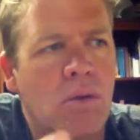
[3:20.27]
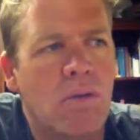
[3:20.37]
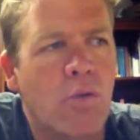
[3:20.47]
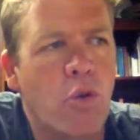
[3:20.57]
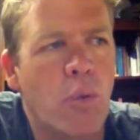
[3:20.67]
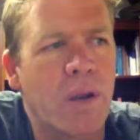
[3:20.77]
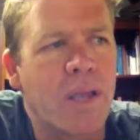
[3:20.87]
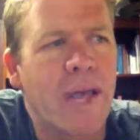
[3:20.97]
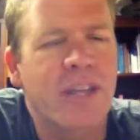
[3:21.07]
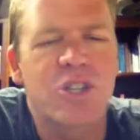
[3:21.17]
Fourth one,
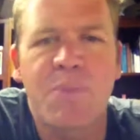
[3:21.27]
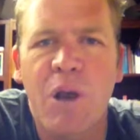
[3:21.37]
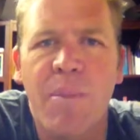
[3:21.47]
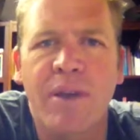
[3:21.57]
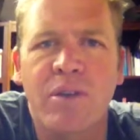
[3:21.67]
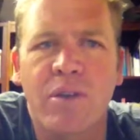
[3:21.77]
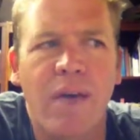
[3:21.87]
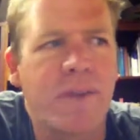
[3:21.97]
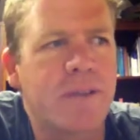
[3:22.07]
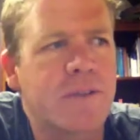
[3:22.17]
experimental
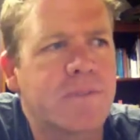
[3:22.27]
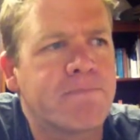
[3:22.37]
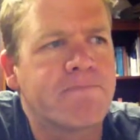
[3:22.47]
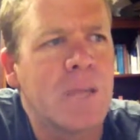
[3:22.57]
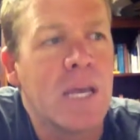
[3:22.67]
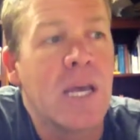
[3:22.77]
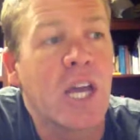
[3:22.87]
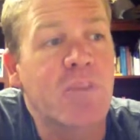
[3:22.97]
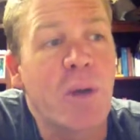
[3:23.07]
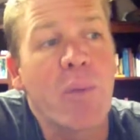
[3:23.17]
evidence.
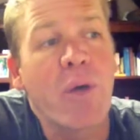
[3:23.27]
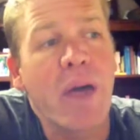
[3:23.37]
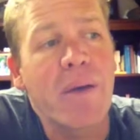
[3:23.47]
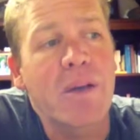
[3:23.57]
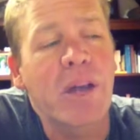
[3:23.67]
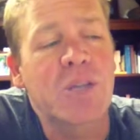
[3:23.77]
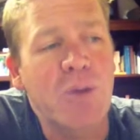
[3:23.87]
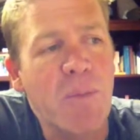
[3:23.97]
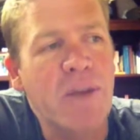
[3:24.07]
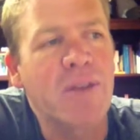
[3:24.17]

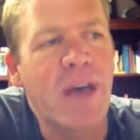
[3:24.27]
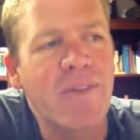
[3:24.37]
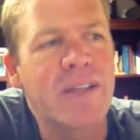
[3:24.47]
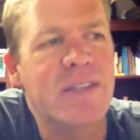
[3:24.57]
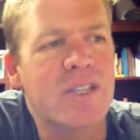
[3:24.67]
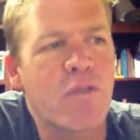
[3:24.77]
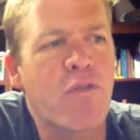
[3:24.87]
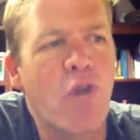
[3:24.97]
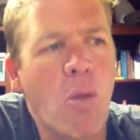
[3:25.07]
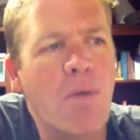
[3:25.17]
Experimental evidence is a
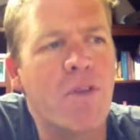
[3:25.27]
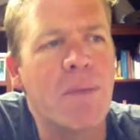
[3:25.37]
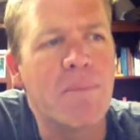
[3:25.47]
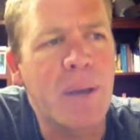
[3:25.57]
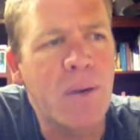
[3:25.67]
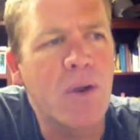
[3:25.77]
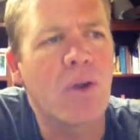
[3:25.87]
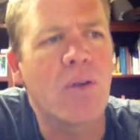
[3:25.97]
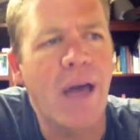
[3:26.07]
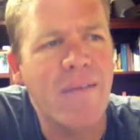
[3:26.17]
form of
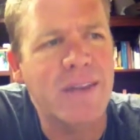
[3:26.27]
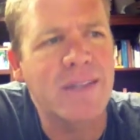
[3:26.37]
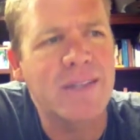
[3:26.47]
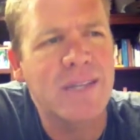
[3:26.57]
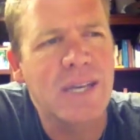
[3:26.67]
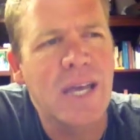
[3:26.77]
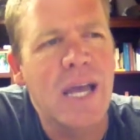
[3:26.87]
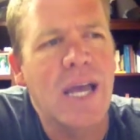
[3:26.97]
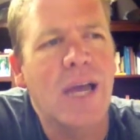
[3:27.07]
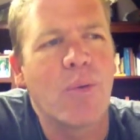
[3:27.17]
empirical evidence
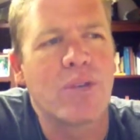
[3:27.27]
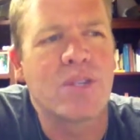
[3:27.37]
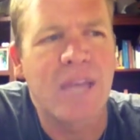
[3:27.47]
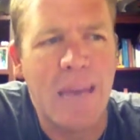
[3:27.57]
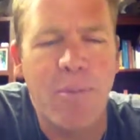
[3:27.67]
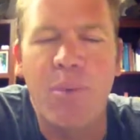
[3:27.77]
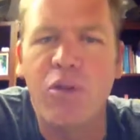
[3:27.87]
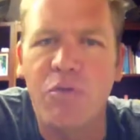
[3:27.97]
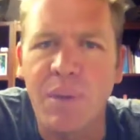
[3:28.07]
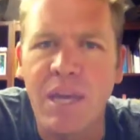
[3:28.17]
which is
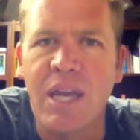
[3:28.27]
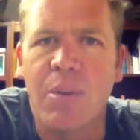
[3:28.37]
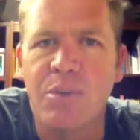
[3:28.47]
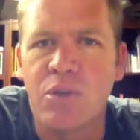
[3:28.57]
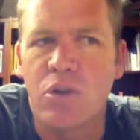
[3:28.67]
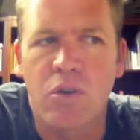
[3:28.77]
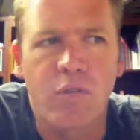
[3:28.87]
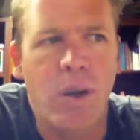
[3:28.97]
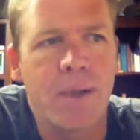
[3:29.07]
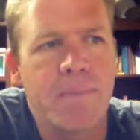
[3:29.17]
capable of being
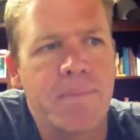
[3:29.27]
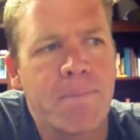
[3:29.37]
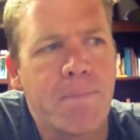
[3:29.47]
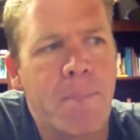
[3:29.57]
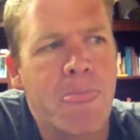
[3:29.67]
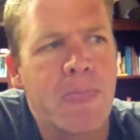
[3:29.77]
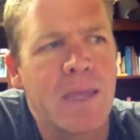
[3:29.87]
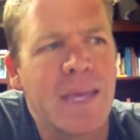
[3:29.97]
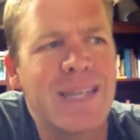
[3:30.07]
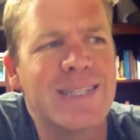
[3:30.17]
observed, right?
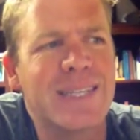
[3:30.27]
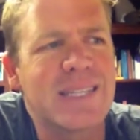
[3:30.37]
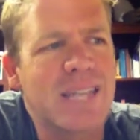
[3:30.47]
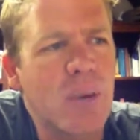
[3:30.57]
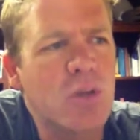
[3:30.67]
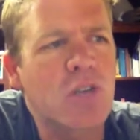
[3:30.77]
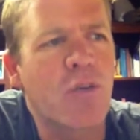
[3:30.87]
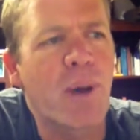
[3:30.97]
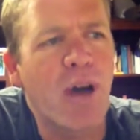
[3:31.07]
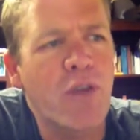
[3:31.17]
It is distinguished
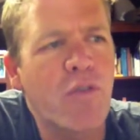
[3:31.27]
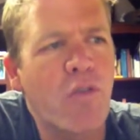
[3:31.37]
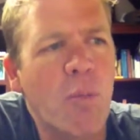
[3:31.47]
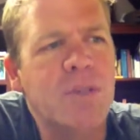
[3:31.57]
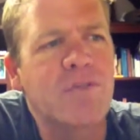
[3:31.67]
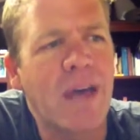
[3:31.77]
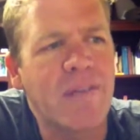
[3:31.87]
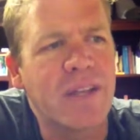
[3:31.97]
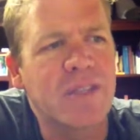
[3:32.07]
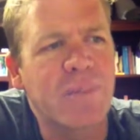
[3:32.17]
from other forms of
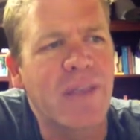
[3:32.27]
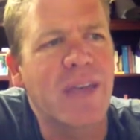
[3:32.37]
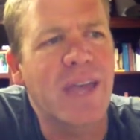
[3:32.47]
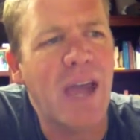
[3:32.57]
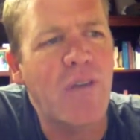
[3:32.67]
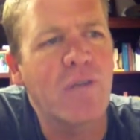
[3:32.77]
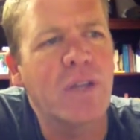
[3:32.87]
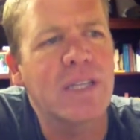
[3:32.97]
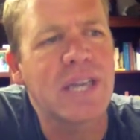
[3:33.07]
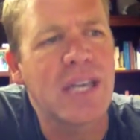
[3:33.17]
evidence by the
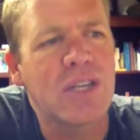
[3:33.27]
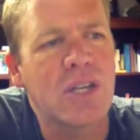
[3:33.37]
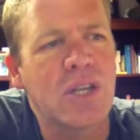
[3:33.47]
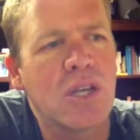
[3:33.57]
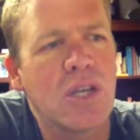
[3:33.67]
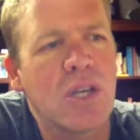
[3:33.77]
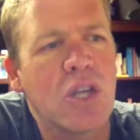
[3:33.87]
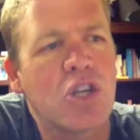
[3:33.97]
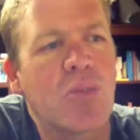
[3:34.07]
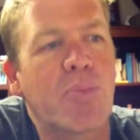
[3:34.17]
careful attention
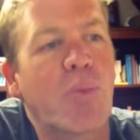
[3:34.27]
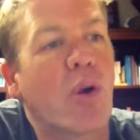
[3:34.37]
to